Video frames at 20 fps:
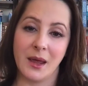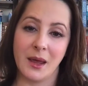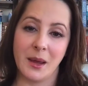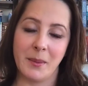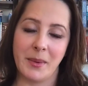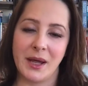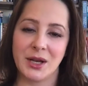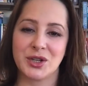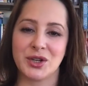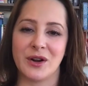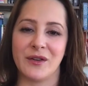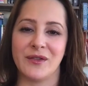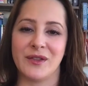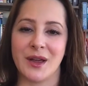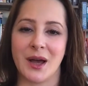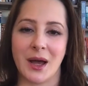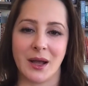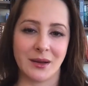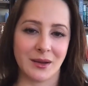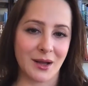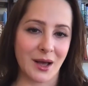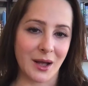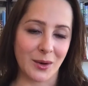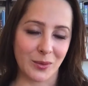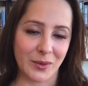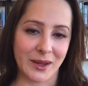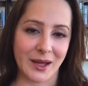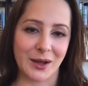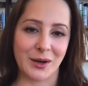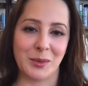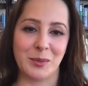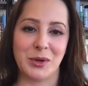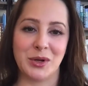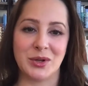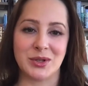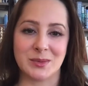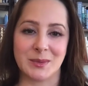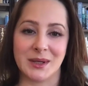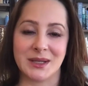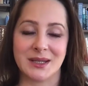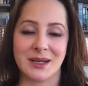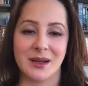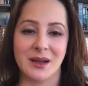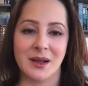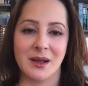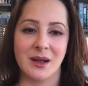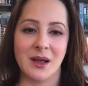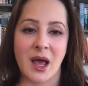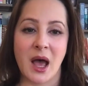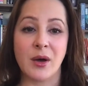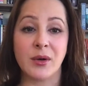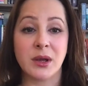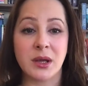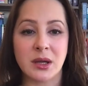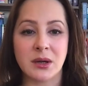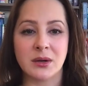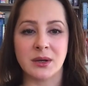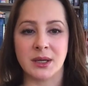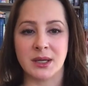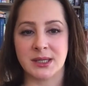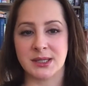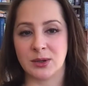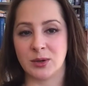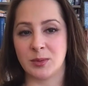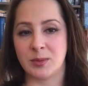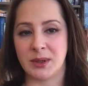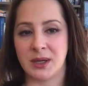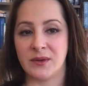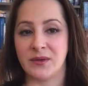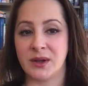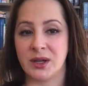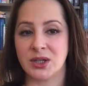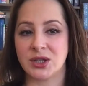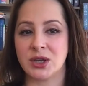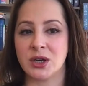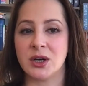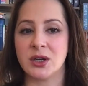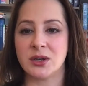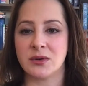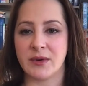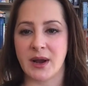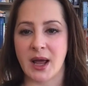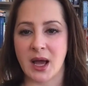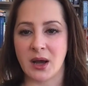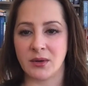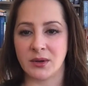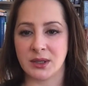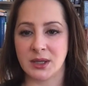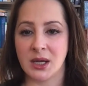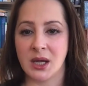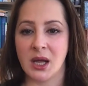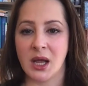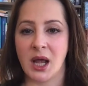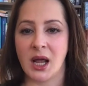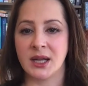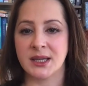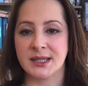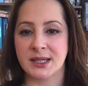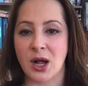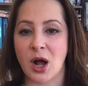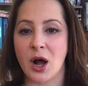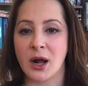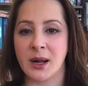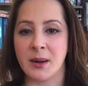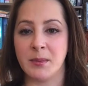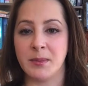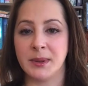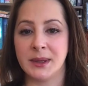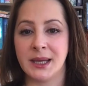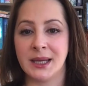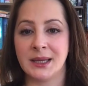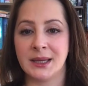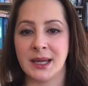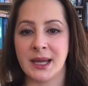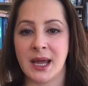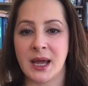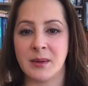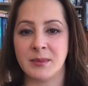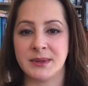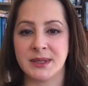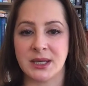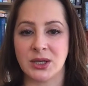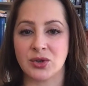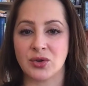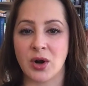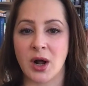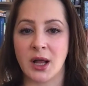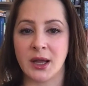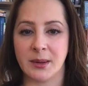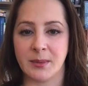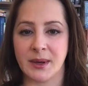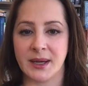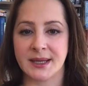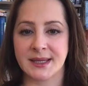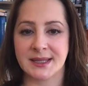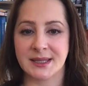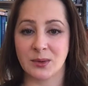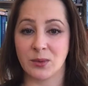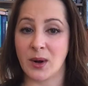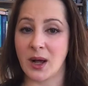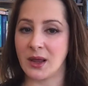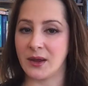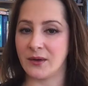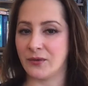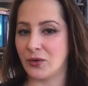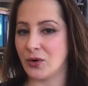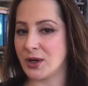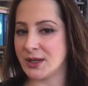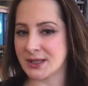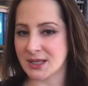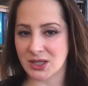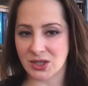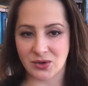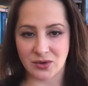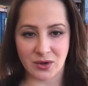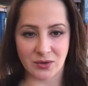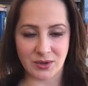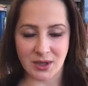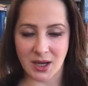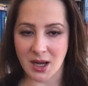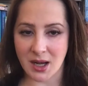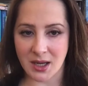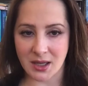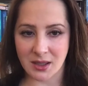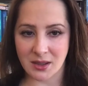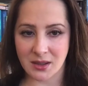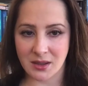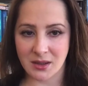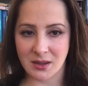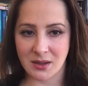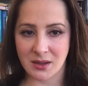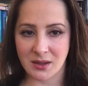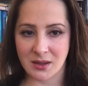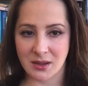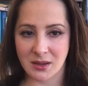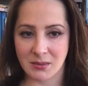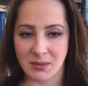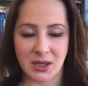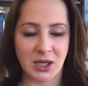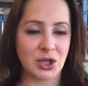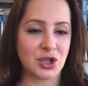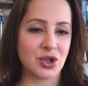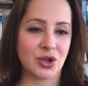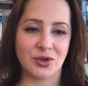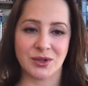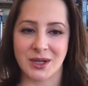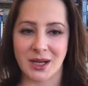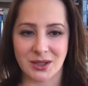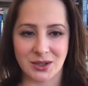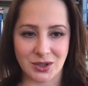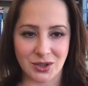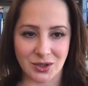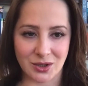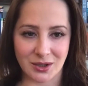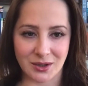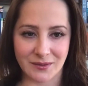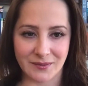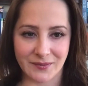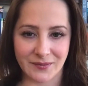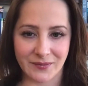Petrov thought, not without amusement, how curious it would be if he turned around and saw a completely empty trolley bus while the voices droned on, but he chose not to turn.